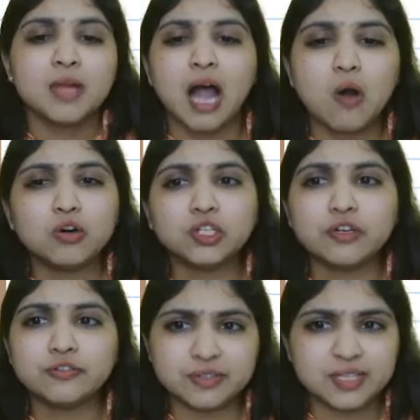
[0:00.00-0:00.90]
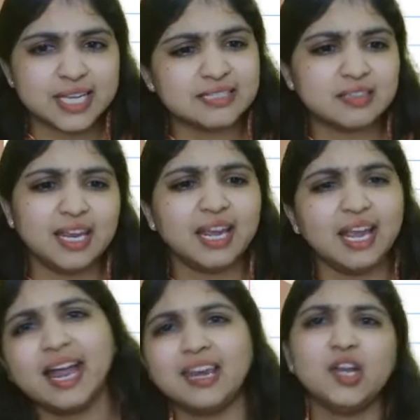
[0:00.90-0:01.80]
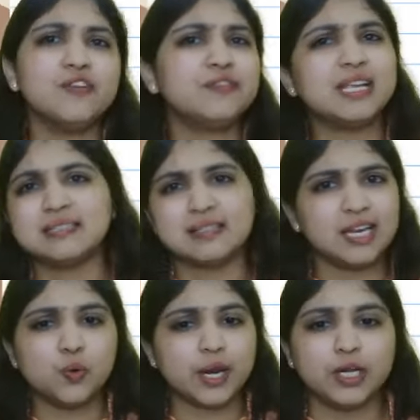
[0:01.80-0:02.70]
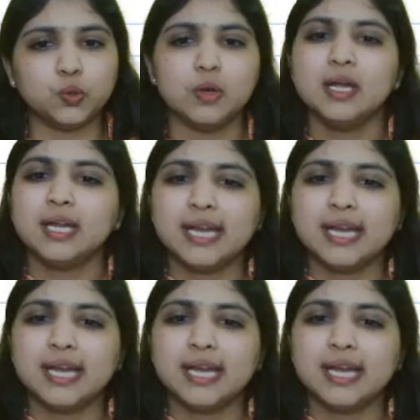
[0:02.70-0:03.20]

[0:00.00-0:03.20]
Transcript: Out of these 3, any of these 3 you can do.